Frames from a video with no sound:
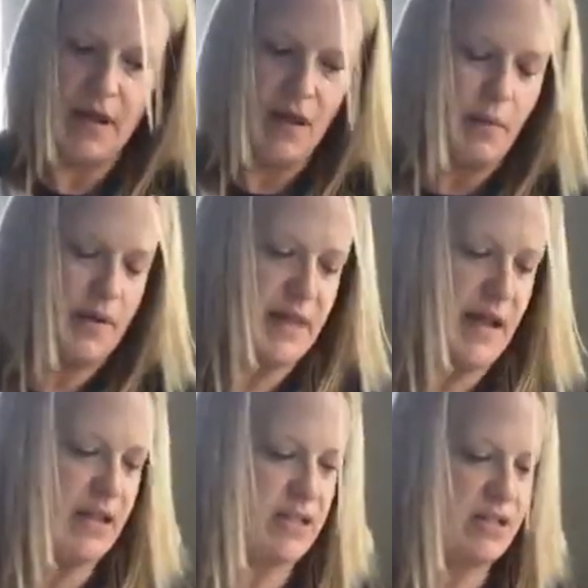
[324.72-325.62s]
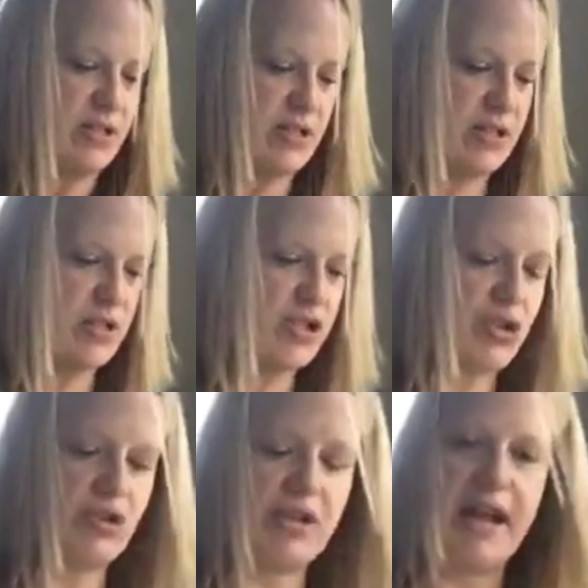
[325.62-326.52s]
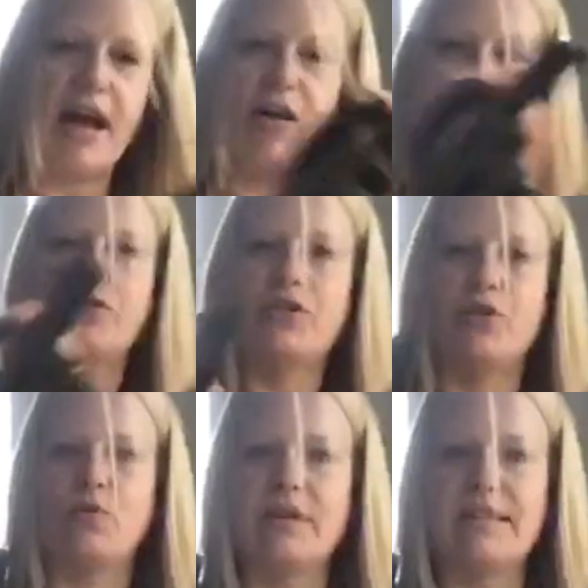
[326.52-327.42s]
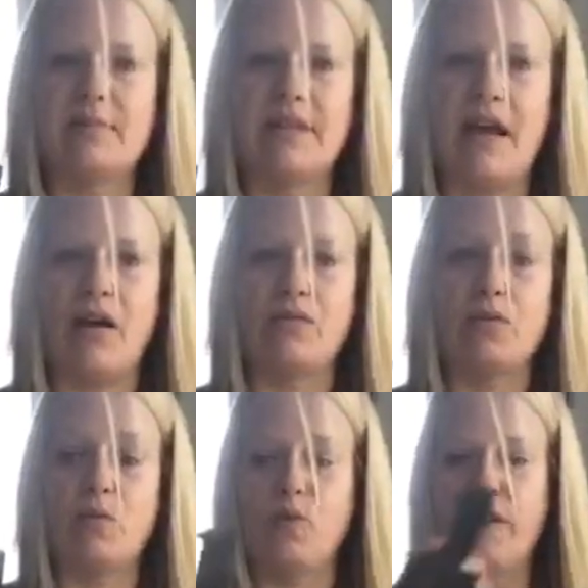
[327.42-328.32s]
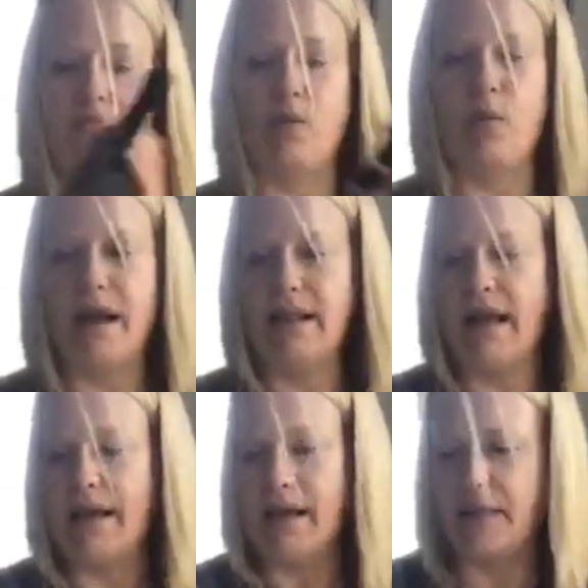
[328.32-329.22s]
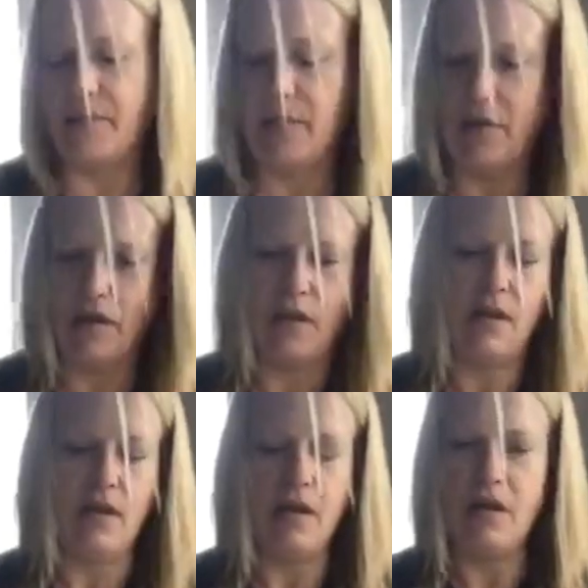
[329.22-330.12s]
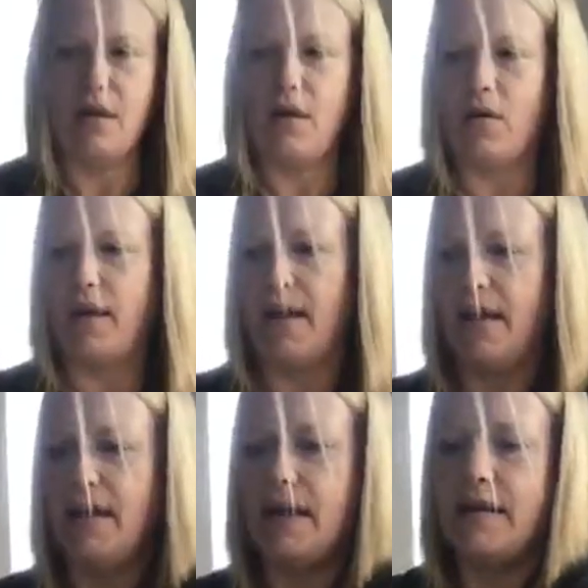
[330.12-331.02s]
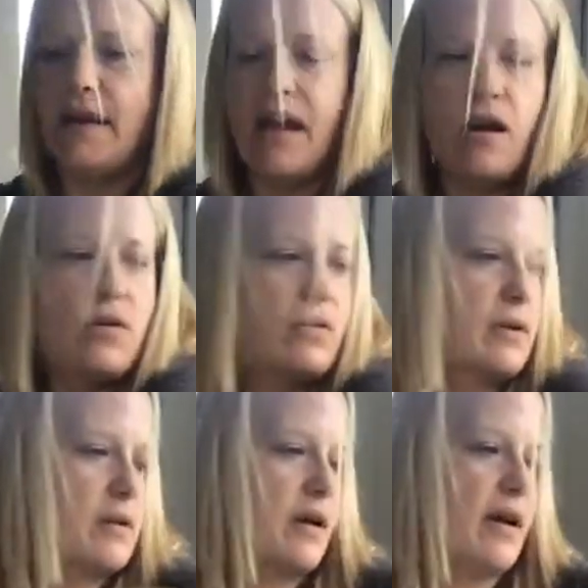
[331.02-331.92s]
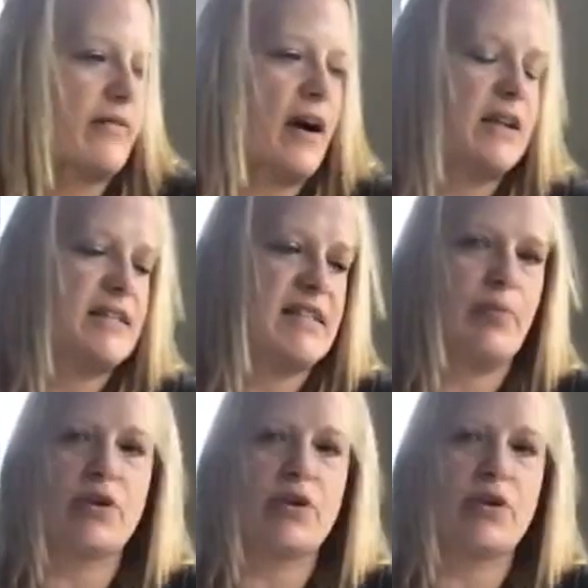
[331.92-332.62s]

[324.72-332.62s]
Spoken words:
but that shows you how to rinse them down with the White Lightning. Okay, and now I've got a separate